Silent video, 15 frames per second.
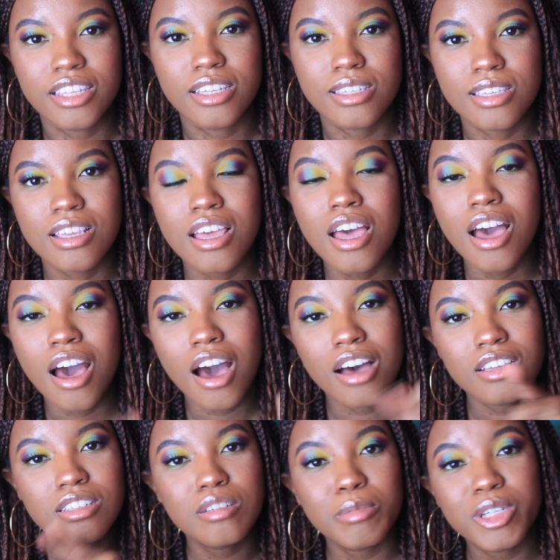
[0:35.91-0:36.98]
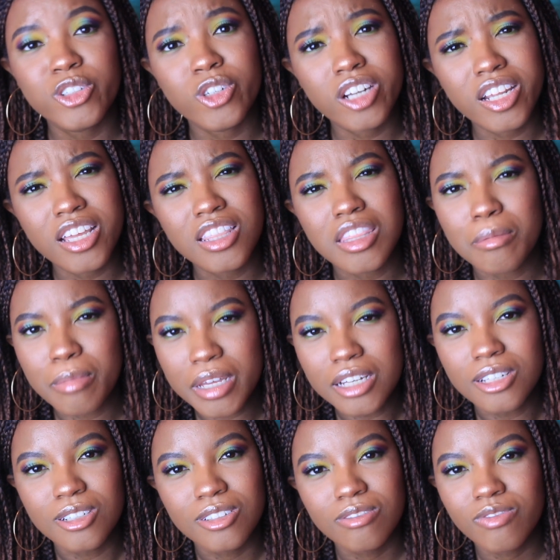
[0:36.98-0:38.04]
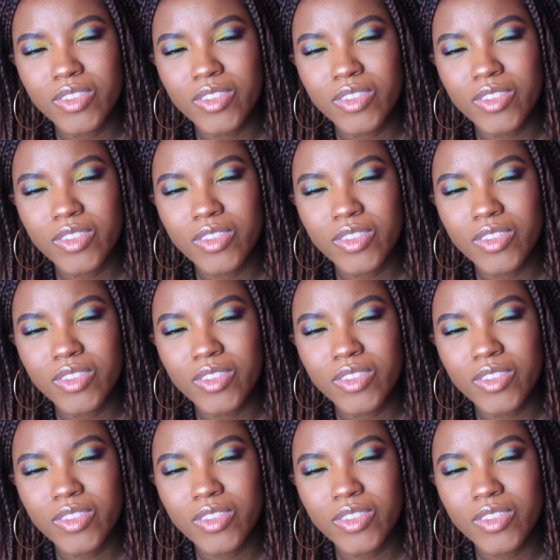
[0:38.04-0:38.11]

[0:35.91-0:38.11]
this. Also, make sure to hit the bell.